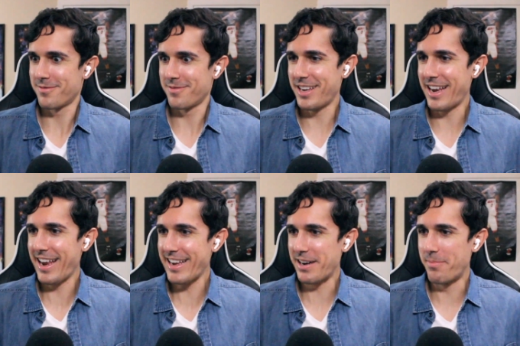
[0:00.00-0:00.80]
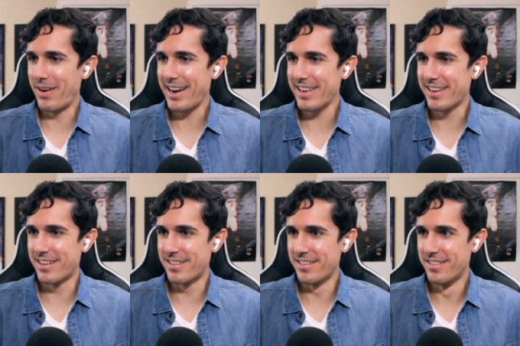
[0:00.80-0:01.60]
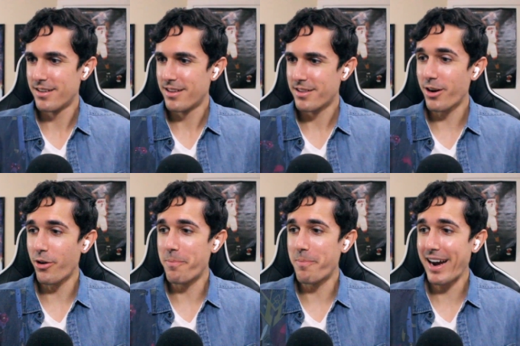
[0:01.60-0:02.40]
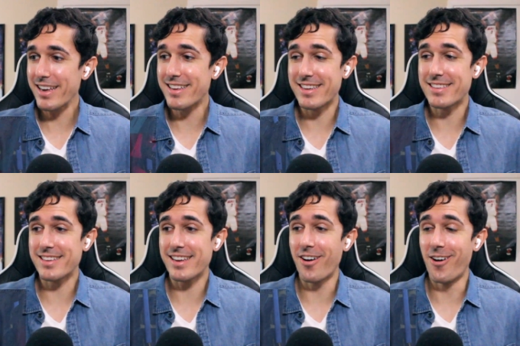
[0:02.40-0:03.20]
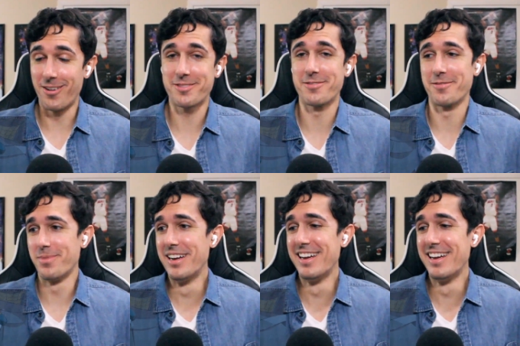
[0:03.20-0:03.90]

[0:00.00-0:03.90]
Dang, Amaya. Yo, Amaya is awesome.